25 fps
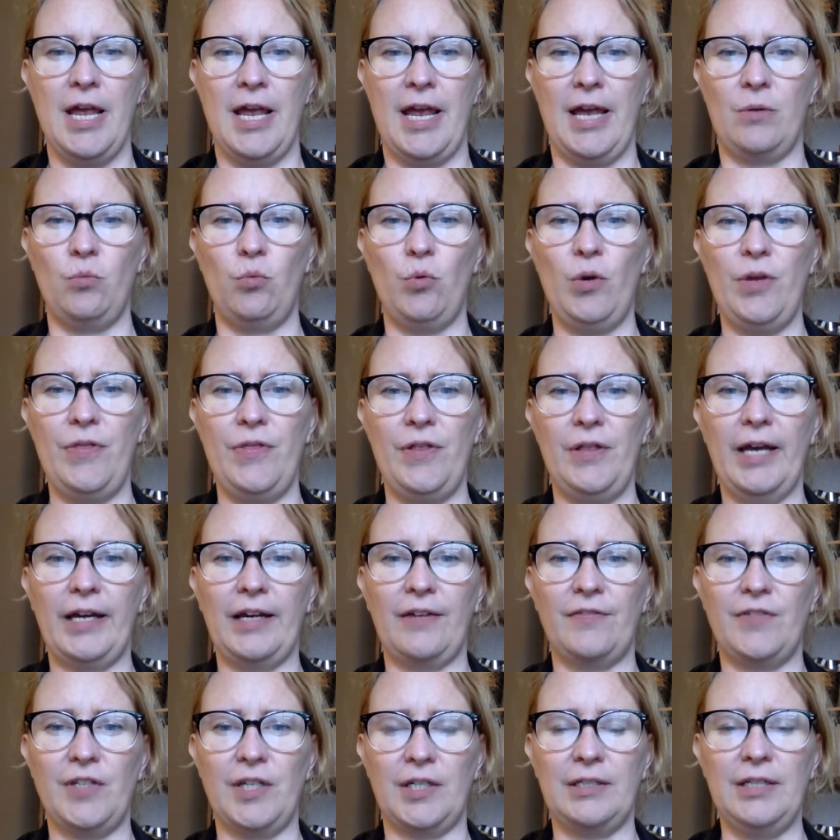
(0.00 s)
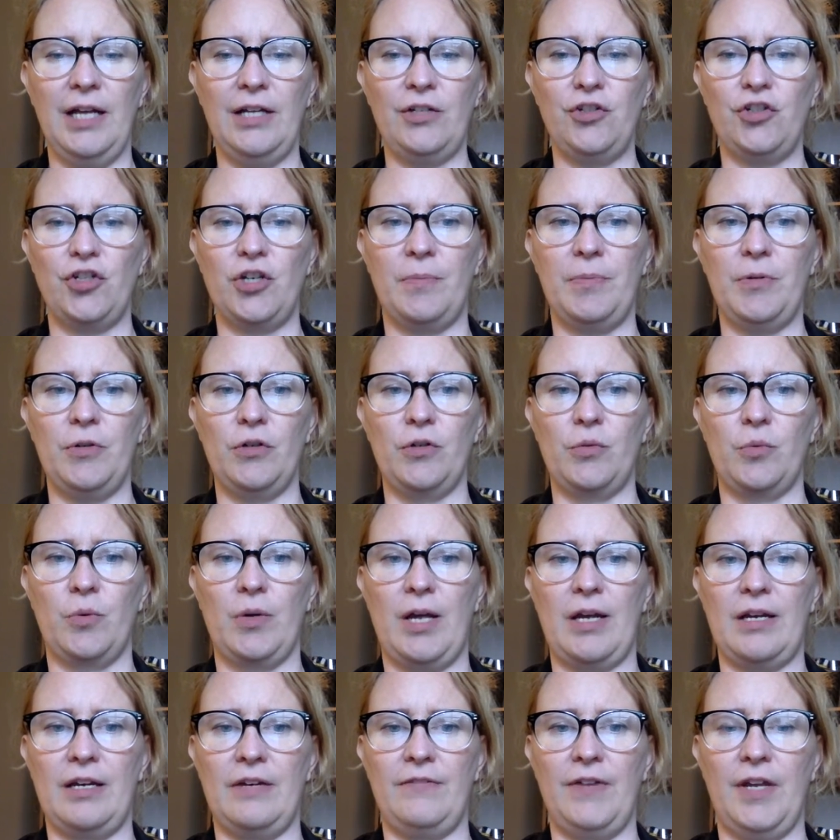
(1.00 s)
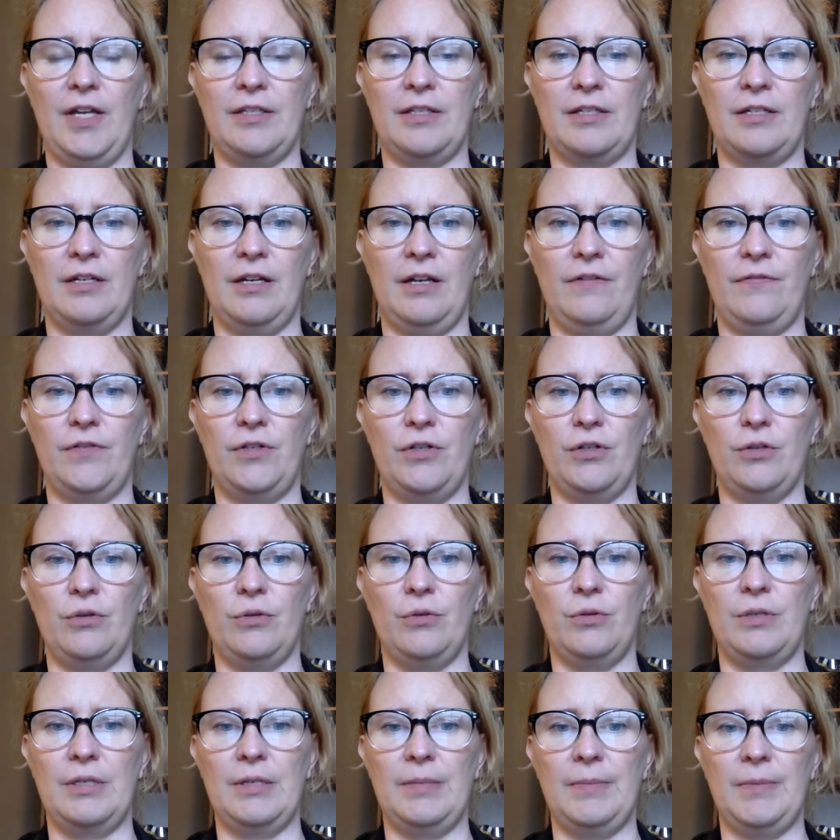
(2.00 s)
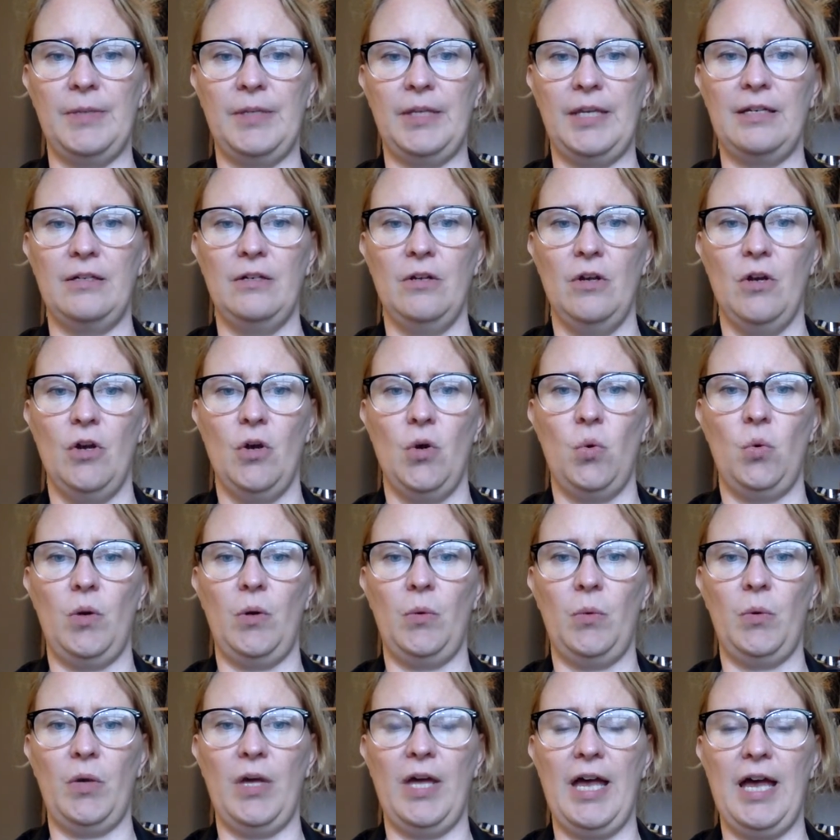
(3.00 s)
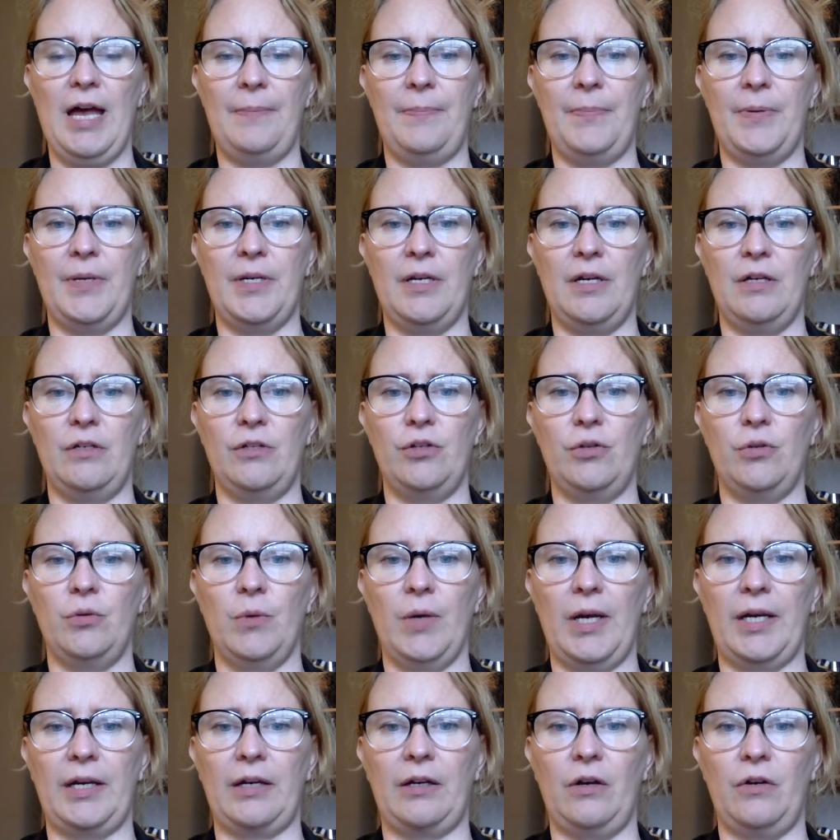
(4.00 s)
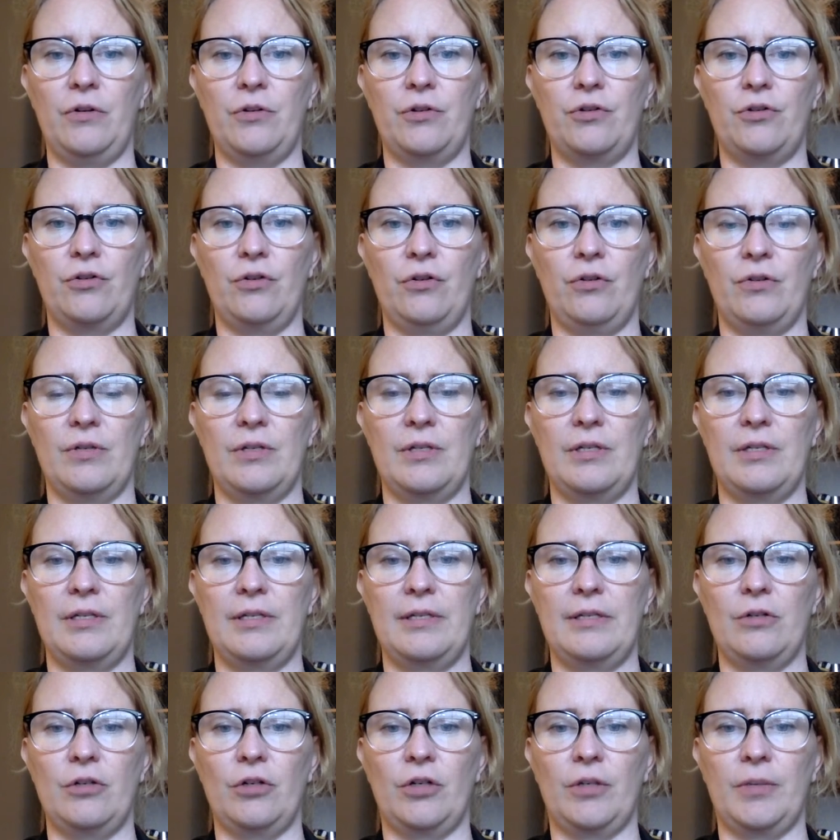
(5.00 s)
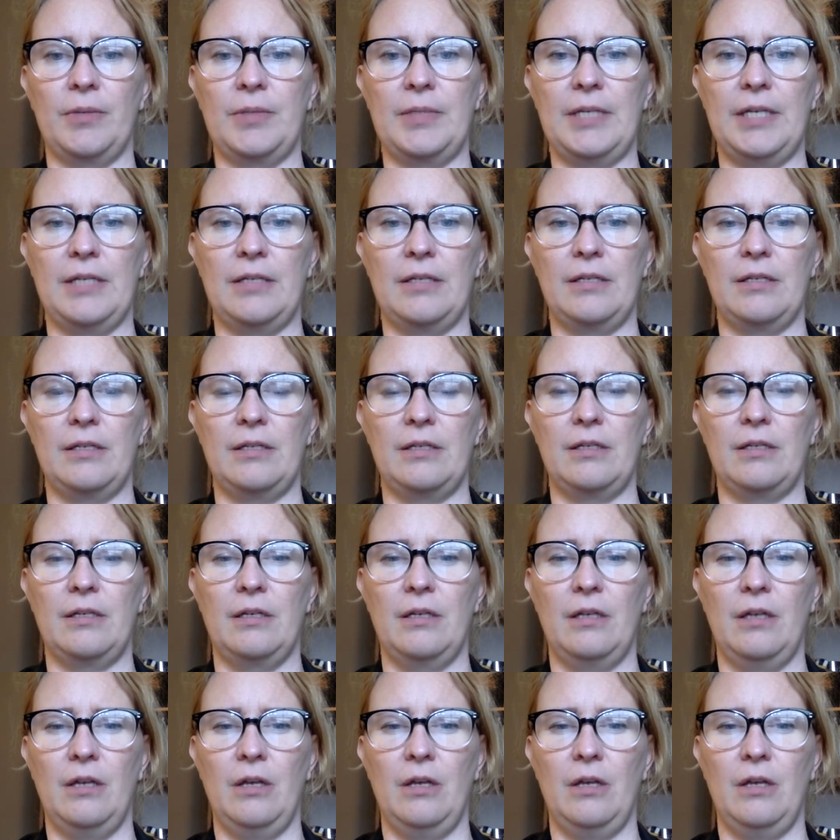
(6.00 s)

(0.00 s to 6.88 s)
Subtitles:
And with the lack of technology, computers were not advanced enough to simulate what will happen to a rocket under certain circumstances.